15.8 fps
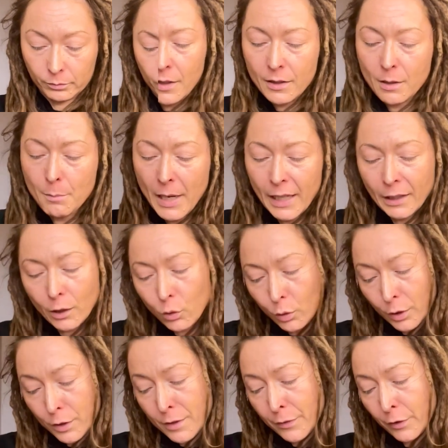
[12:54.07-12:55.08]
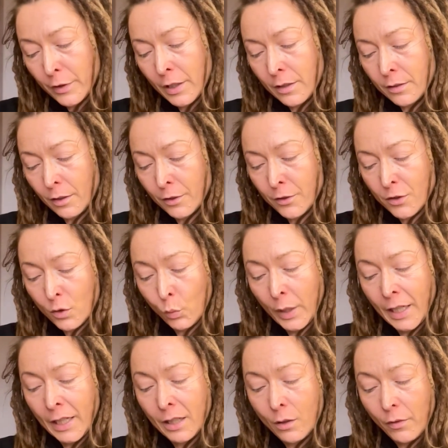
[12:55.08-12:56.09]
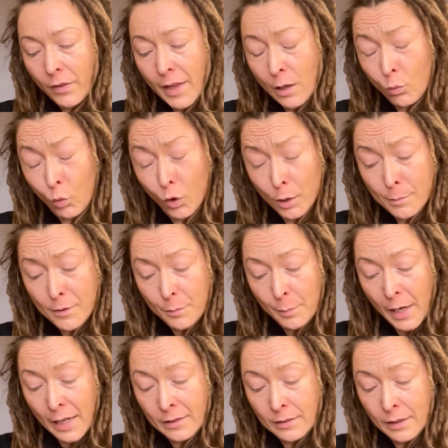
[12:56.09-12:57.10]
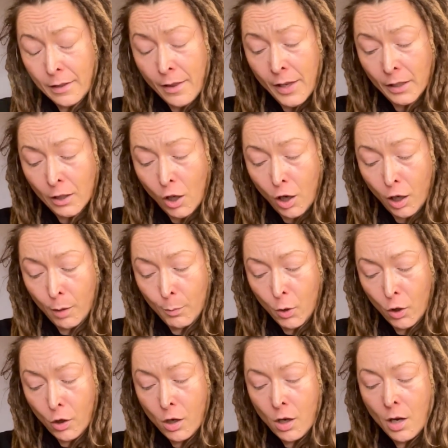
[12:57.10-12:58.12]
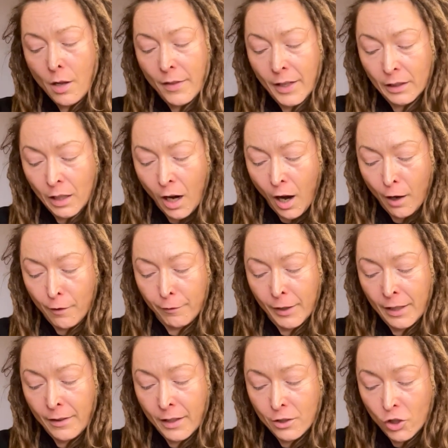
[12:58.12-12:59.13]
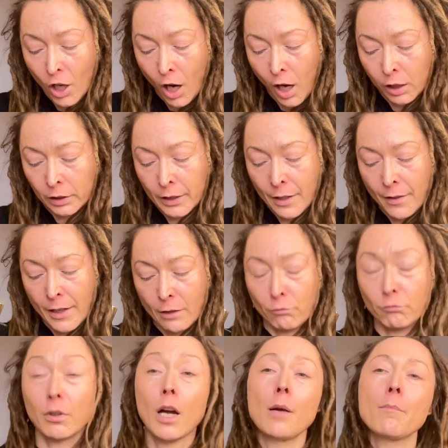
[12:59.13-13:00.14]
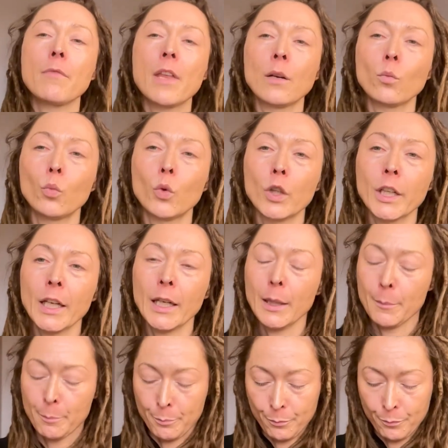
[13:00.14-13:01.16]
The main accords for this are sweet, then warm, spicy, then caramel, then coffee, then chocolate, then rum, then woody.